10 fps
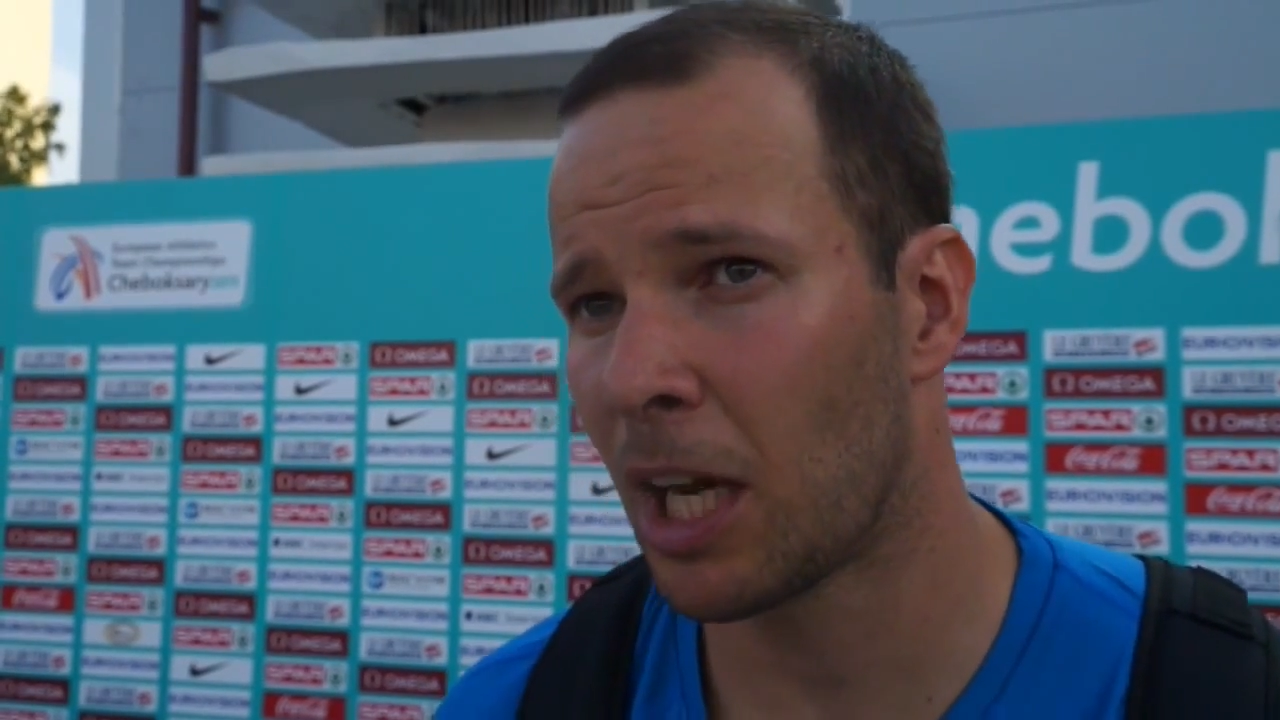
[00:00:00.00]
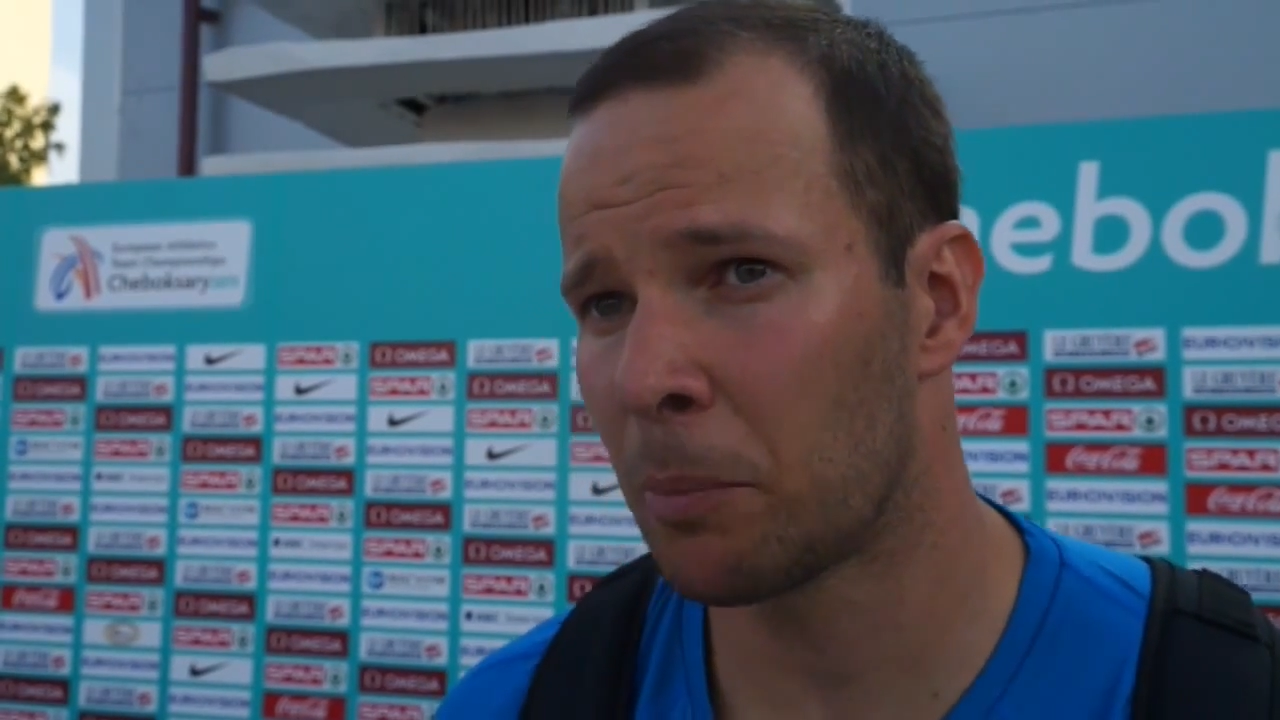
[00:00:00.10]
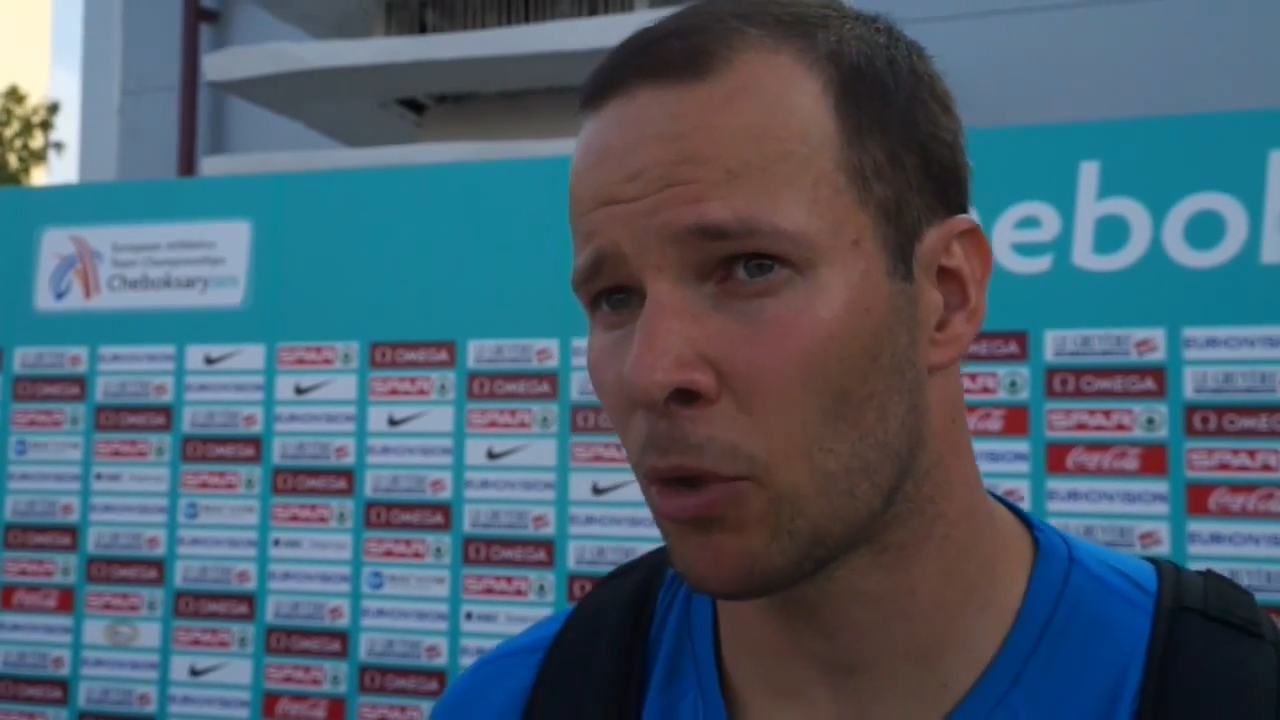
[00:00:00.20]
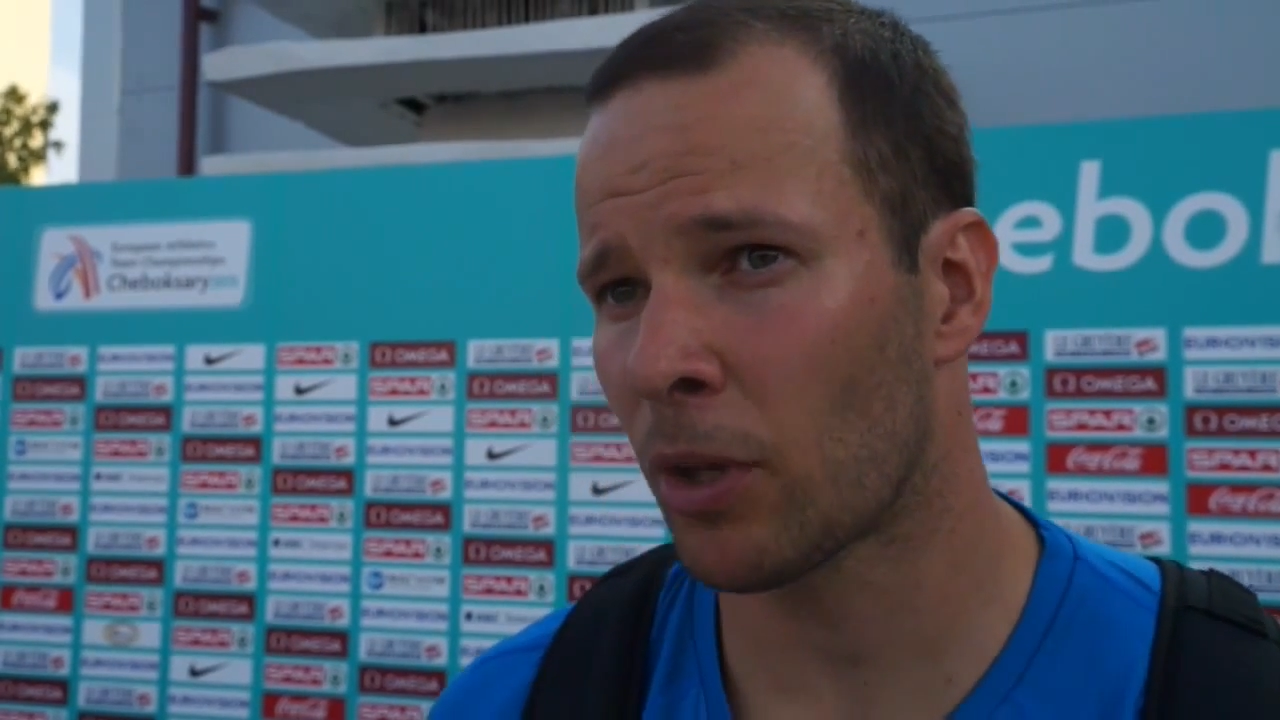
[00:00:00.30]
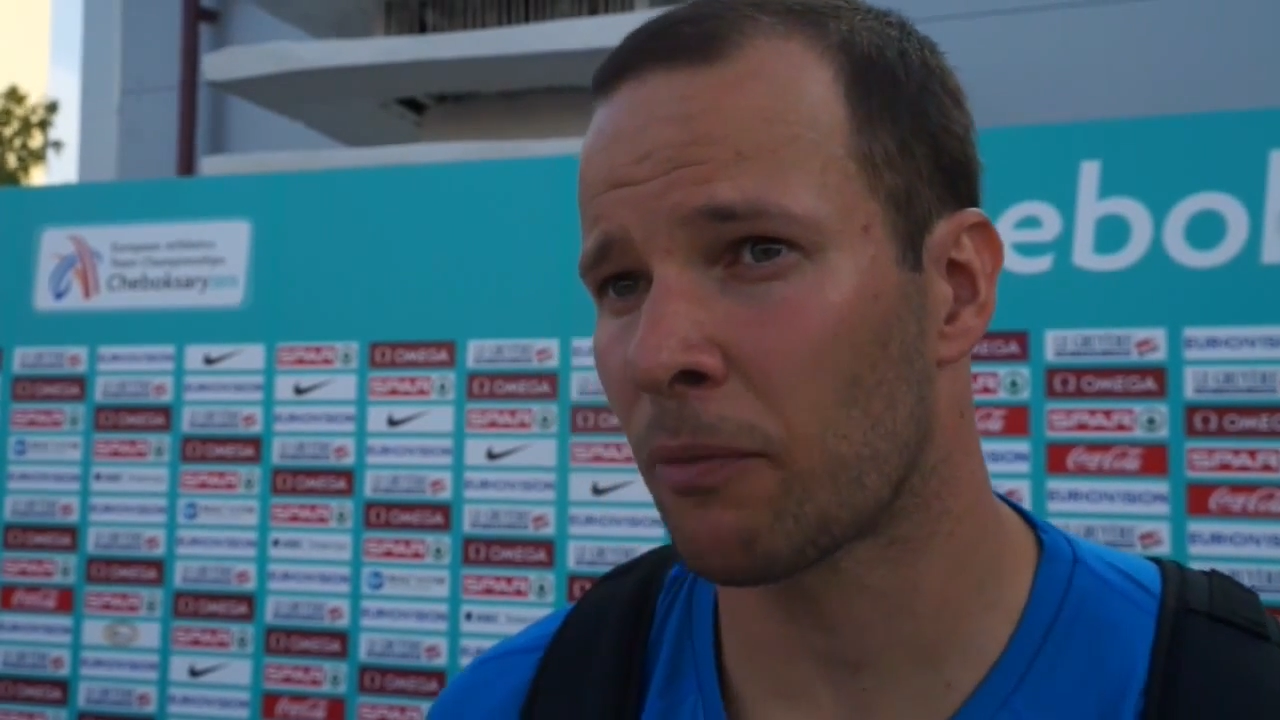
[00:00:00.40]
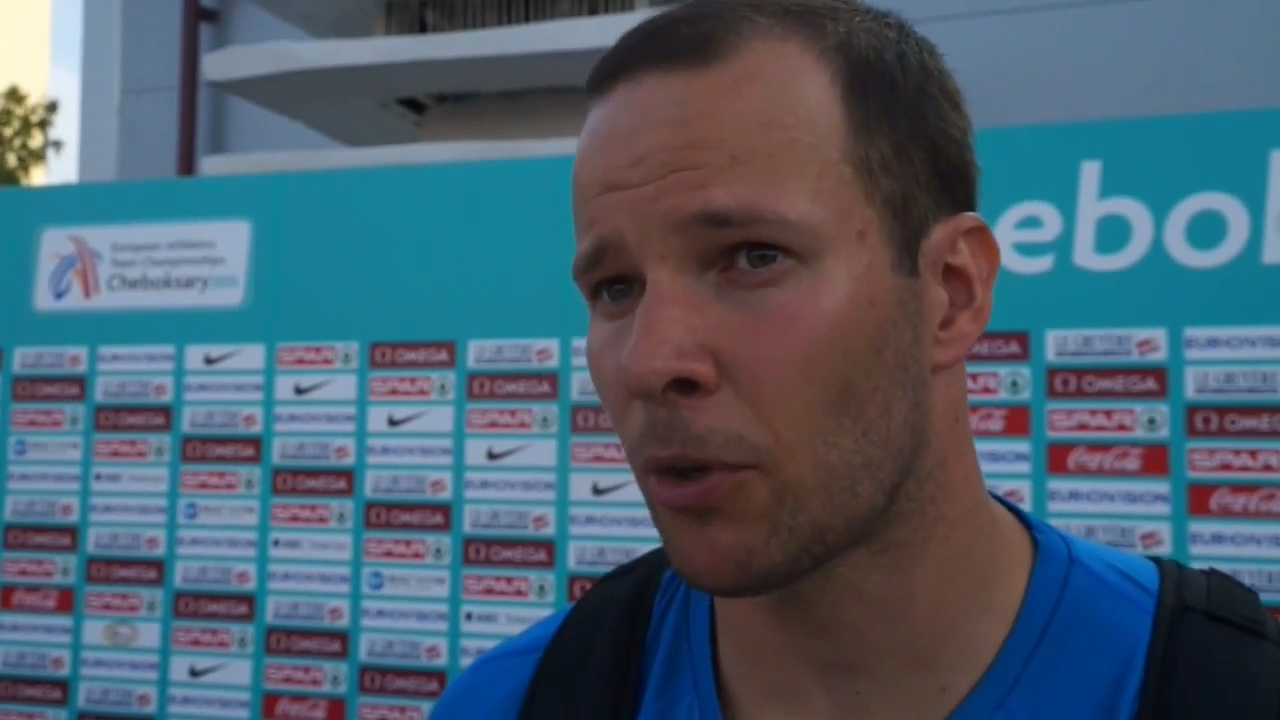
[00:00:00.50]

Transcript: I'm looking